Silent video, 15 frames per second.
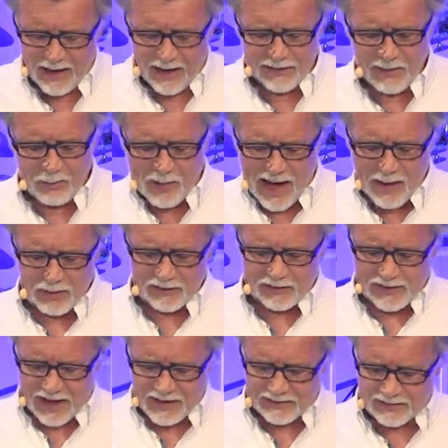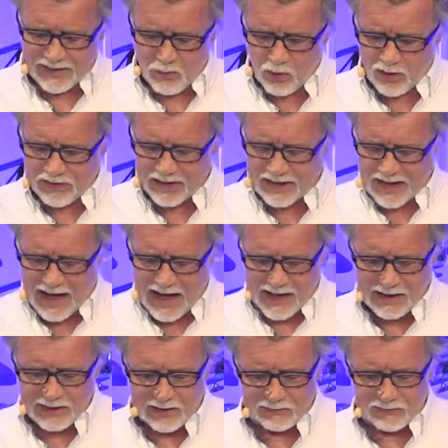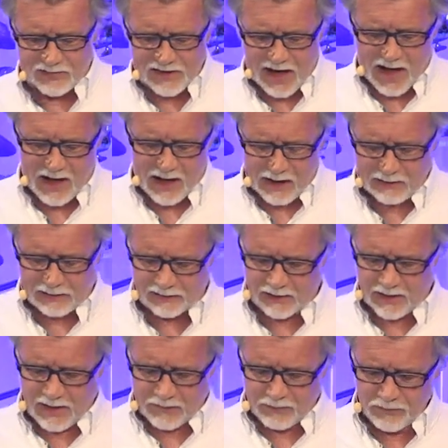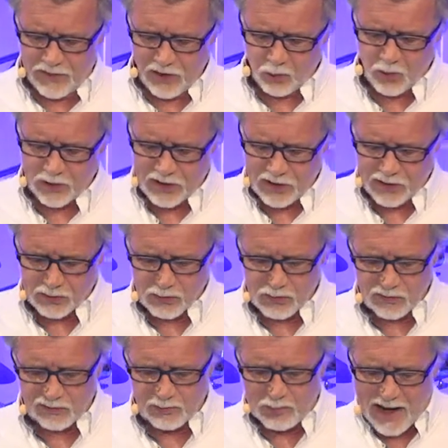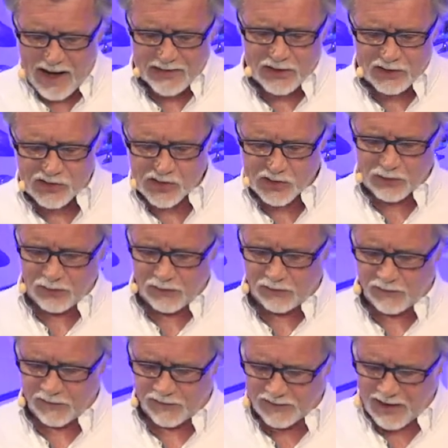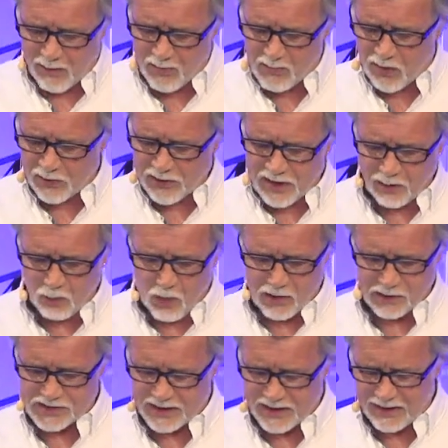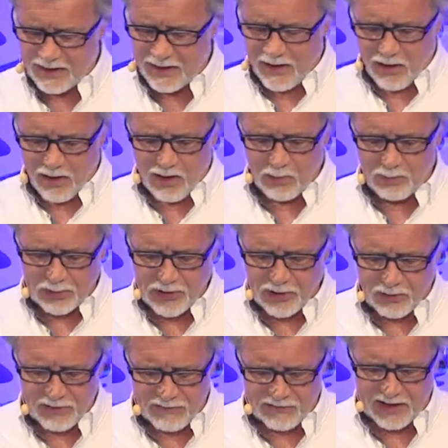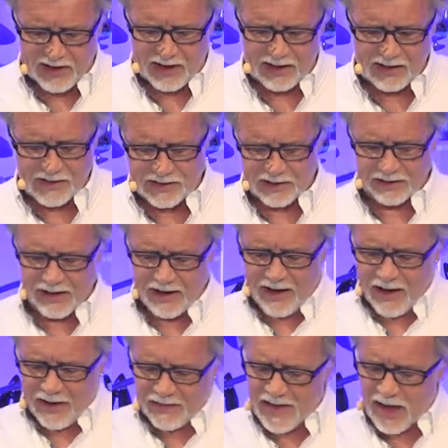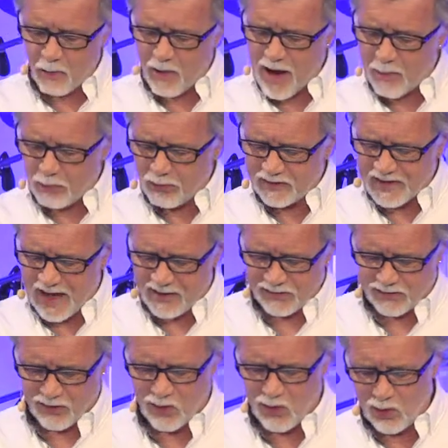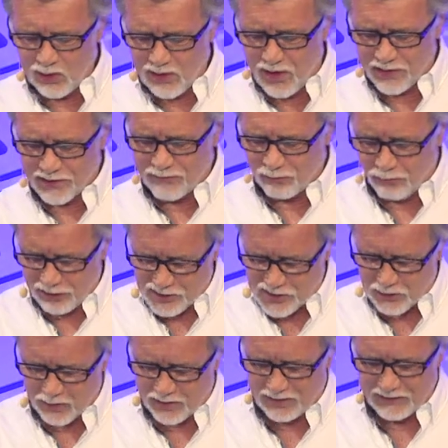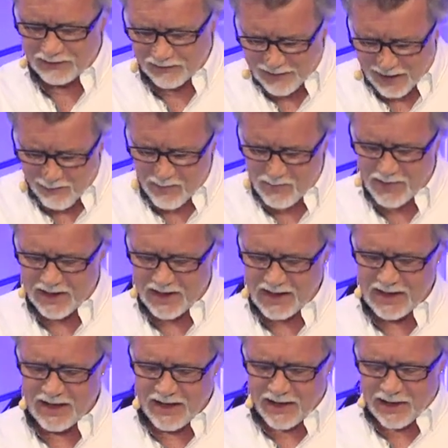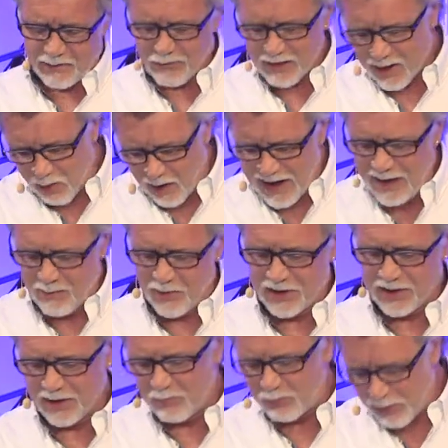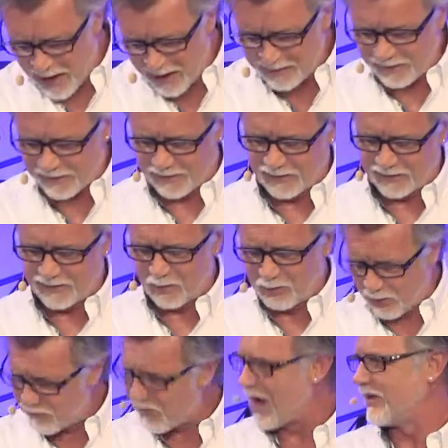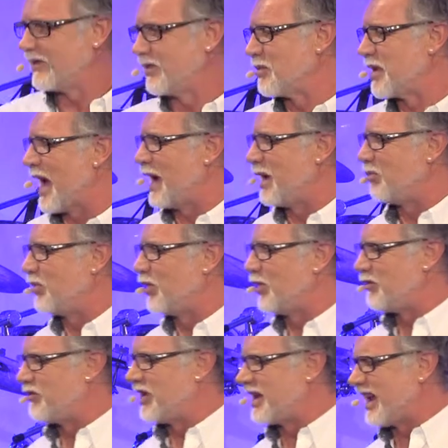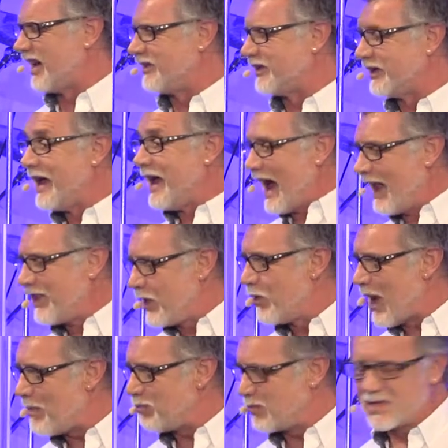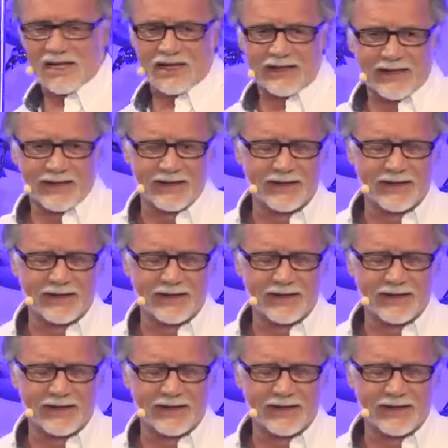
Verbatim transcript: And the Bible says they were the kind of jars that were used by the Jews for ceremonial washing or purification. They represent a whole lot of ritual and ceremony and requirement and practices to provide some kind of purification. And they're empty.